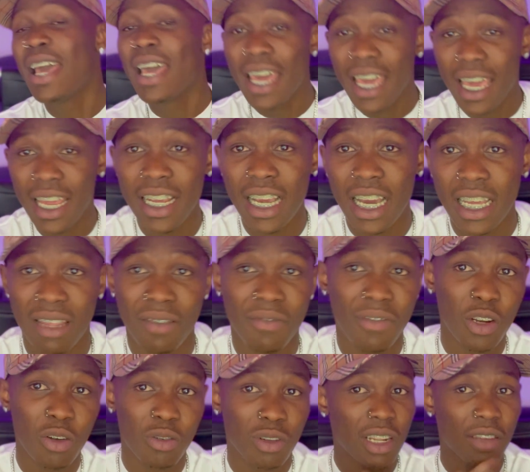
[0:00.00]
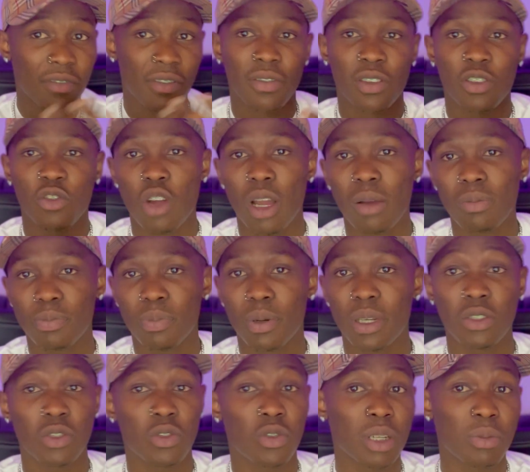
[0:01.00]
any other video that I've ever dropped,
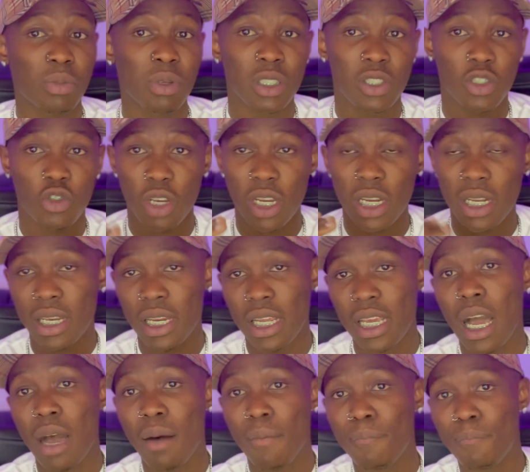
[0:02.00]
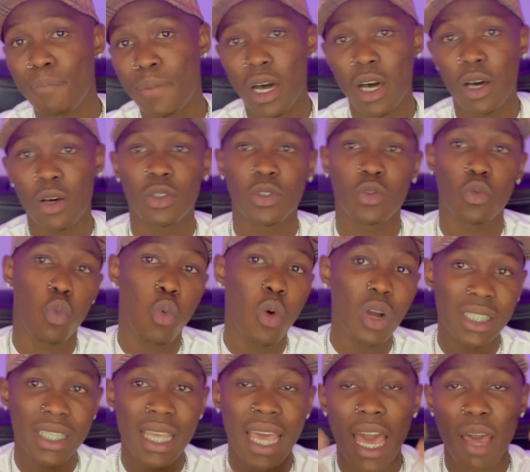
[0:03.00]
but it's gonna be strictly about
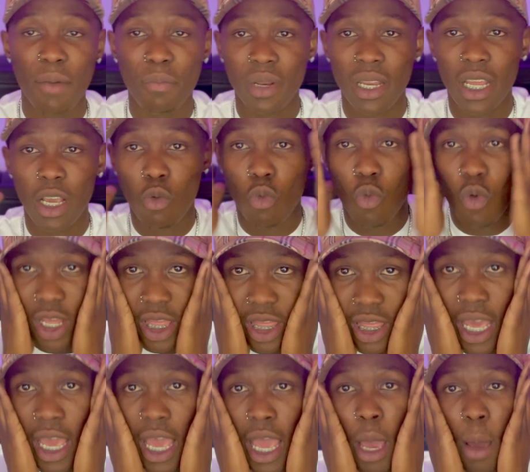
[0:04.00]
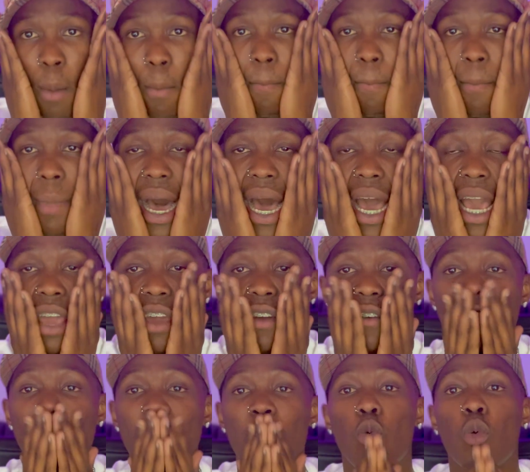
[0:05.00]
what's happening with my
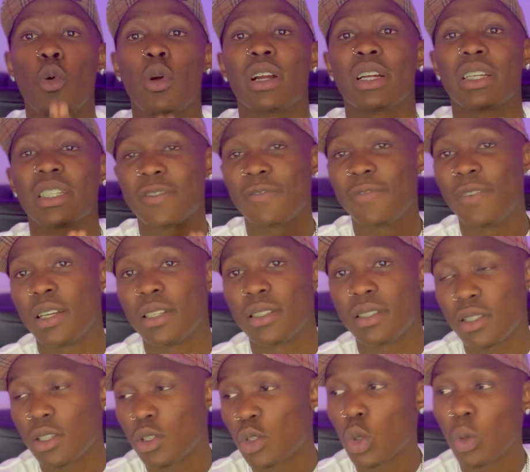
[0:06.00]
Forex funds.